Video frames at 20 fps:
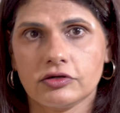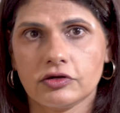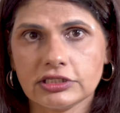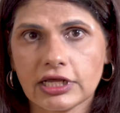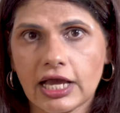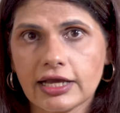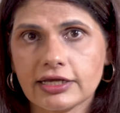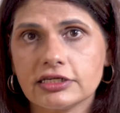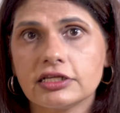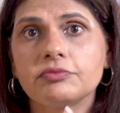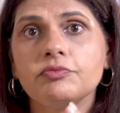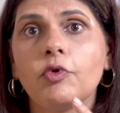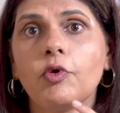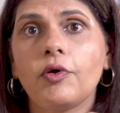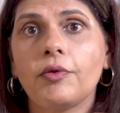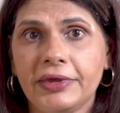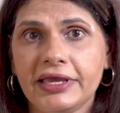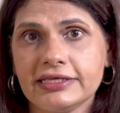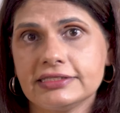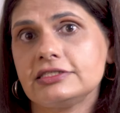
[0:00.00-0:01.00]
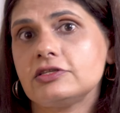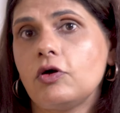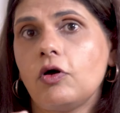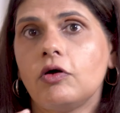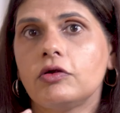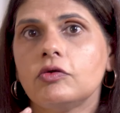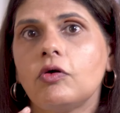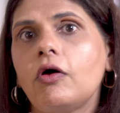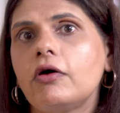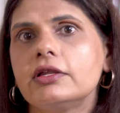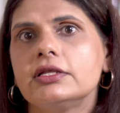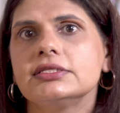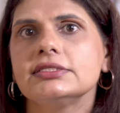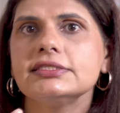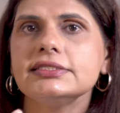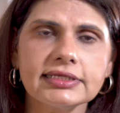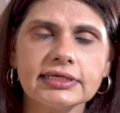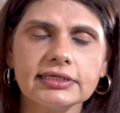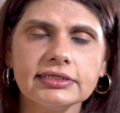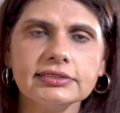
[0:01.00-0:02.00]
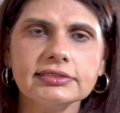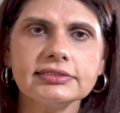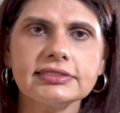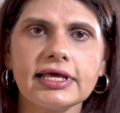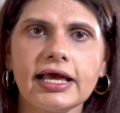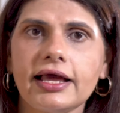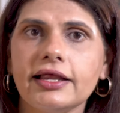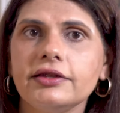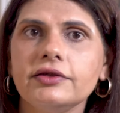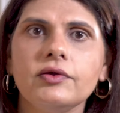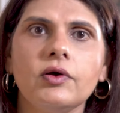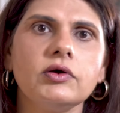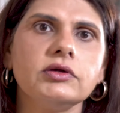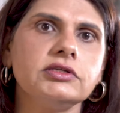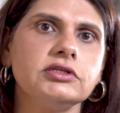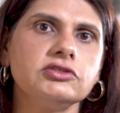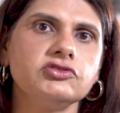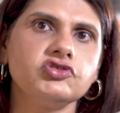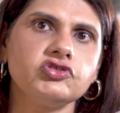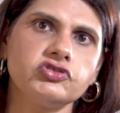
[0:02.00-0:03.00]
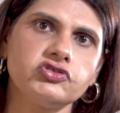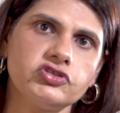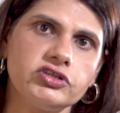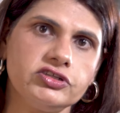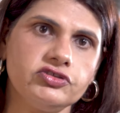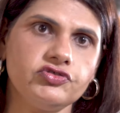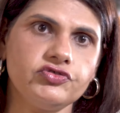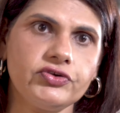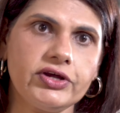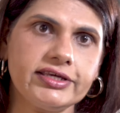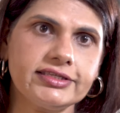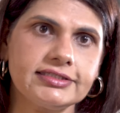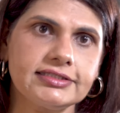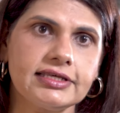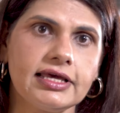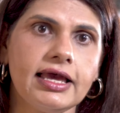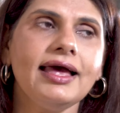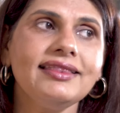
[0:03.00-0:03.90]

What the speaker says: targeting more based on audience signals and not just interests.